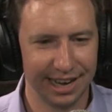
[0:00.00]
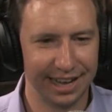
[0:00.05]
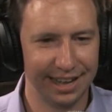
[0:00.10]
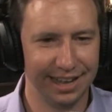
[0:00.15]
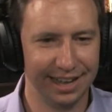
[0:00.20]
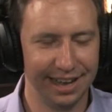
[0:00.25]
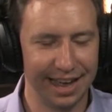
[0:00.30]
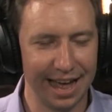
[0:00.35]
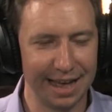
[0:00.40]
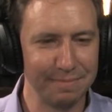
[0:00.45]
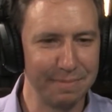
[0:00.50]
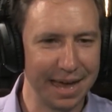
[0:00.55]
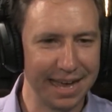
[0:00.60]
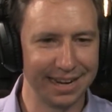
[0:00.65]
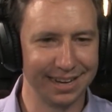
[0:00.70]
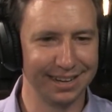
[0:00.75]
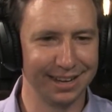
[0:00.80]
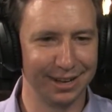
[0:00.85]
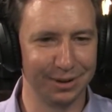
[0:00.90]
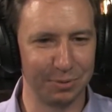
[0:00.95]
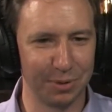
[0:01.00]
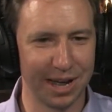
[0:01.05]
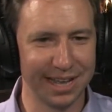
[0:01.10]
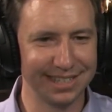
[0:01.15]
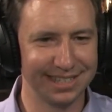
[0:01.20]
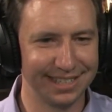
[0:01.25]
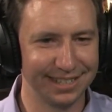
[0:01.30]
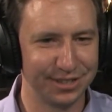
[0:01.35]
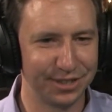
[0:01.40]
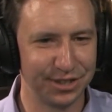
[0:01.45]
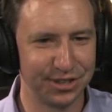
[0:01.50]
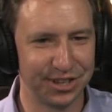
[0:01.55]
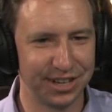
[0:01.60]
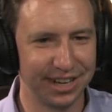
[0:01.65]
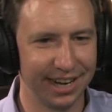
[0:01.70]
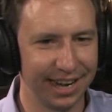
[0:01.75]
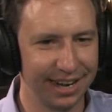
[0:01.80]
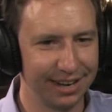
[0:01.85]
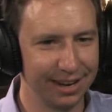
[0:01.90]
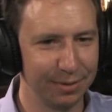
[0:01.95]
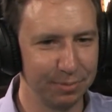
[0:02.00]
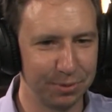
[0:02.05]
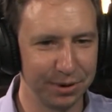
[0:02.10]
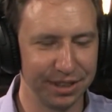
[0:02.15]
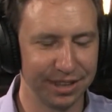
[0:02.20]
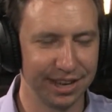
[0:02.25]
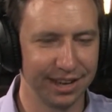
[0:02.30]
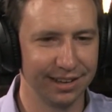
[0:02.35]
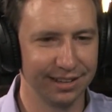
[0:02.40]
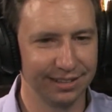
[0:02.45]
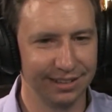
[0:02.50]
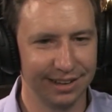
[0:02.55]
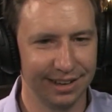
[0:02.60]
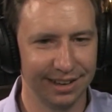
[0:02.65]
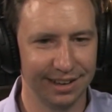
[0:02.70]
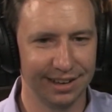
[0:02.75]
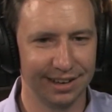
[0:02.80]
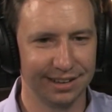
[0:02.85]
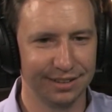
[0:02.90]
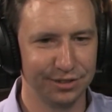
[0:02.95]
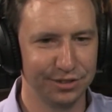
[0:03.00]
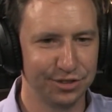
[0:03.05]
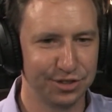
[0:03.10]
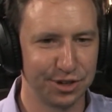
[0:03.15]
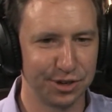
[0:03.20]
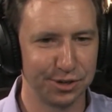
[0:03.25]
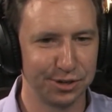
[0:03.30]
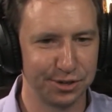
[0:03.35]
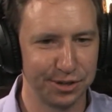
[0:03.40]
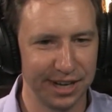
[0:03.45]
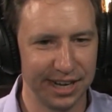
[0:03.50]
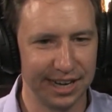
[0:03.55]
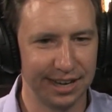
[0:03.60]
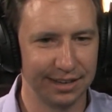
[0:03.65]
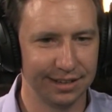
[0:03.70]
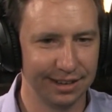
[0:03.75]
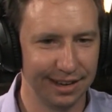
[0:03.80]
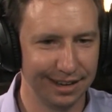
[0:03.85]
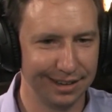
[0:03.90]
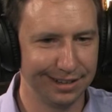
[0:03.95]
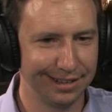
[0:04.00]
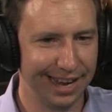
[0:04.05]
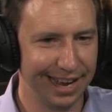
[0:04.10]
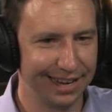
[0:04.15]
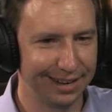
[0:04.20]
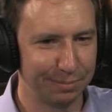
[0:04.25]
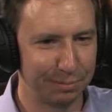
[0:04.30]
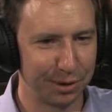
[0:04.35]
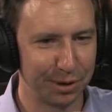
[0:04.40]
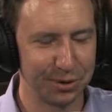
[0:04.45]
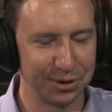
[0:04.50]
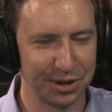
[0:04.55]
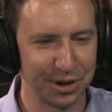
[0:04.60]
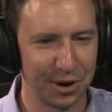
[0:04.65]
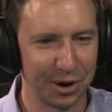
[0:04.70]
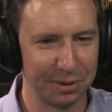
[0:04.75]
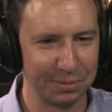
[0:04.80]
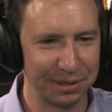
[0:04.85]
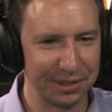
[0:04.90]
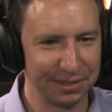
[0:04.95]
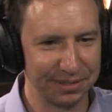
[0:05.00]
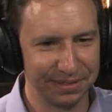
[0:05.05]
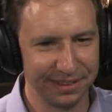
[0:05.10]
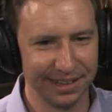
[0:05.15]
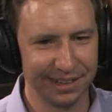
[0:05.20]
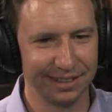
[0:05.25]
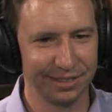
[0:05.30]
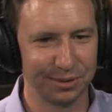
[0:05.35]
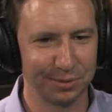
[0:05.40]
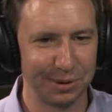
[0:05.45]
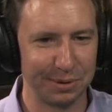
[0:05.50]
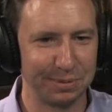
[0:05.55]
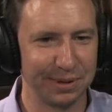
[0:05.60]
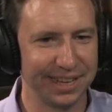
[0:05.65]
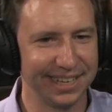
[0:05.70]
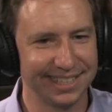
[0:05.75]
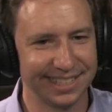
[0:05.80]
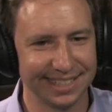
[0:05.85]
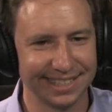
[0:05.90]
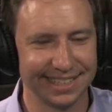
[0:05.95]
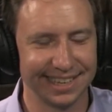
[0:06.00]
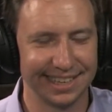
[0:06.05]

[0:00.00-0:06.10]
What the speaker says: I made an unwise decision and ended up with a surgery and a broken arm in 3 places.